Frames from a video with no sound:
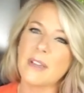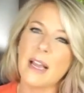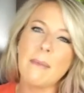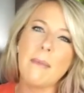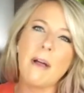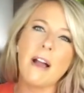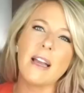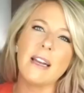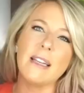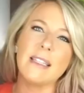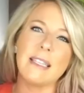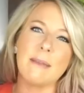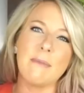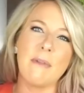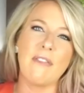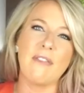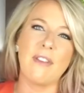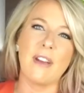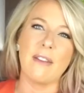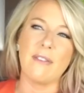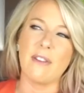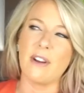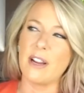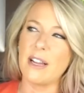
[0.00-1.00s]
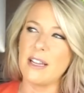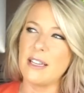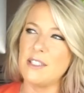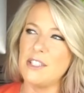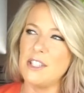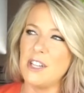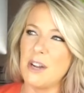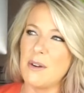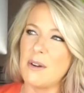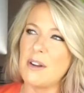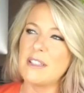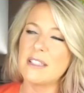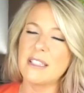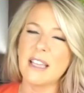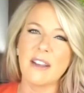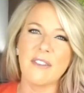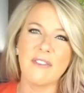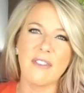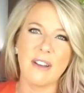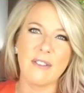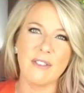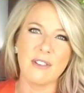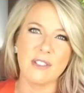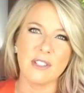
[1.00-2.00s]
I'm not gonna say my favorite, because you know it's
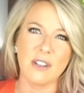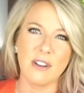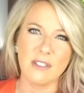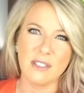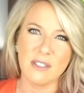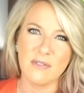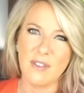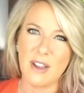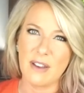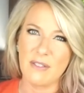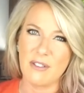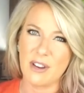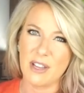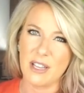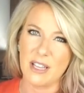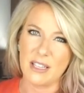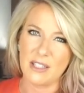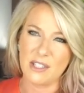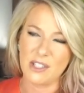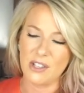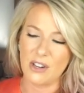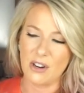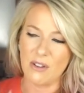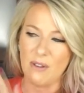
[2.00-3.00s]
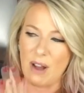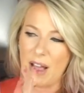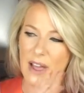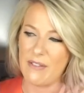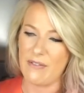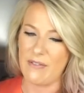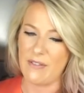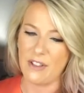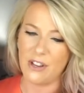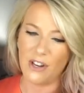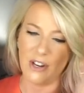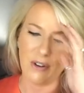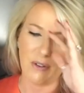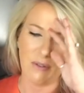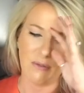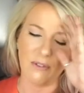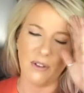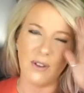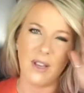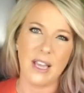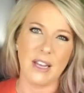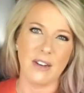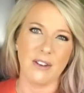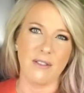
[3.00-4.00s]
like favorite songs and favorite kids. You
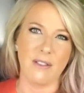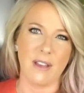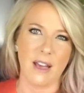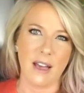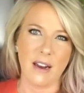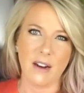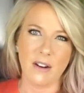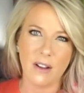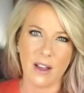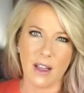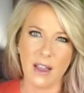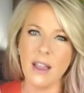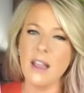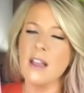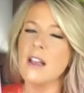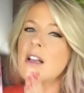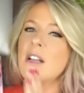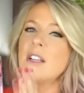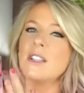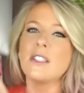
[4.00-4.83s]
can't do that, okay?